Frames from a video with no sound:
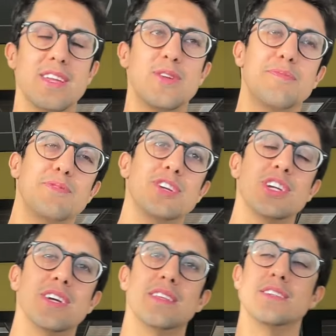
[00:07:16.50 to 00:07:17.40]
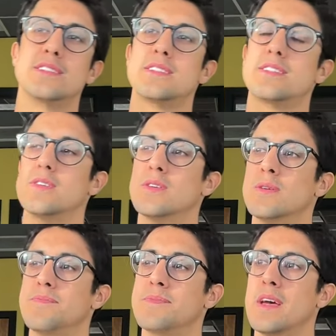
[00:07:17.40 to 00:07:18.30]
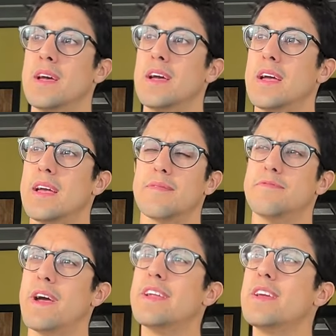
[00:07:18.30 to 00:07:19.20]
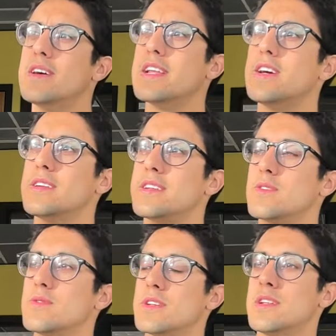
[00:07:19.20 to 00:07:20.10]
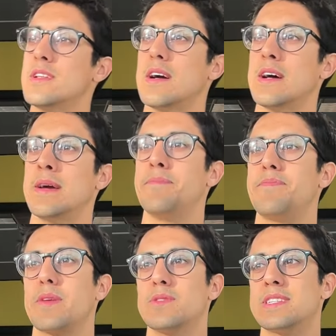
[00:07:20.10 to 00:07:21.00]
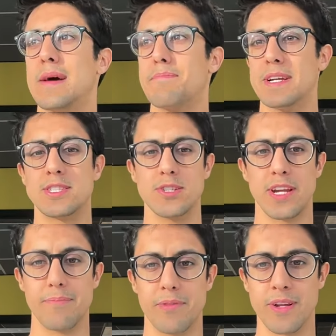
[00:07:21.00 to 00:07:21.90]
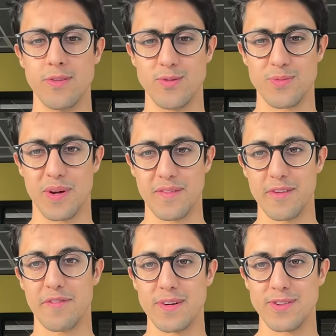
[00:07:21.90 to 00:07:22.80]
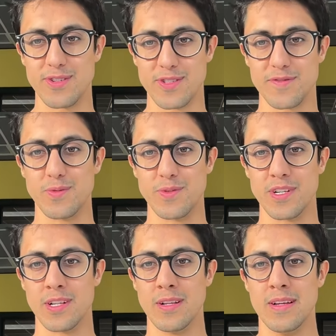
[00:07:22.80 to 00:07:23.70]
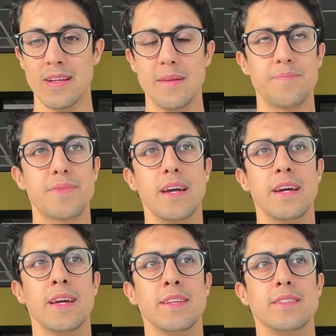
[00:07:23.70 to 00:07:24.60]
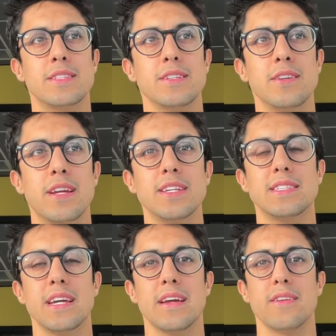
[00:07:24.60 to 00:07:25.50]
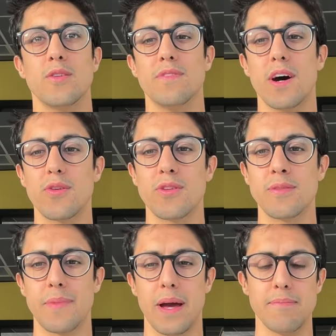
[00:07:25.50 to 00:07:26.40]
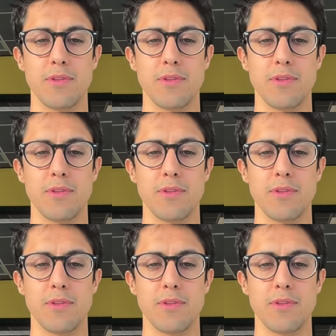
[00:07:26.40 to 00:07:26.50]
you'll appreciate this. So, very early on at Google, I was tapped by Sergey Brin, who's one of the founders of Google, and Sergey said, you know, Varun, I'm